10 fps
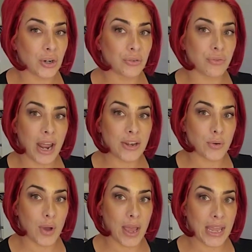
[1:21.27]
her
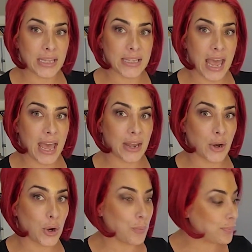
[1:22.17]
retinoids and
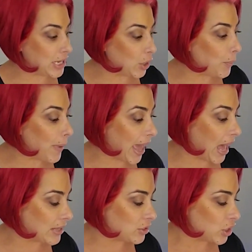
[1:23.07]
her peel
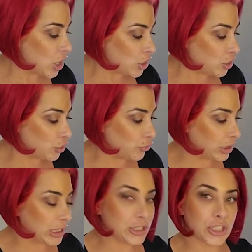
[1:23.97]
pads to
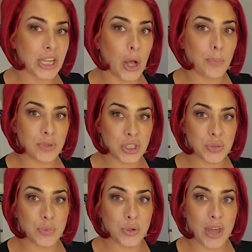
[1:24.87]
really just help
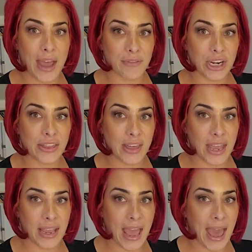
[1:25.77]
smooth
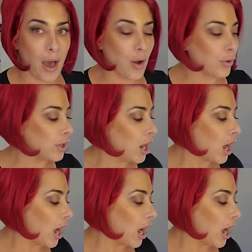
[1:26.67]
everything out.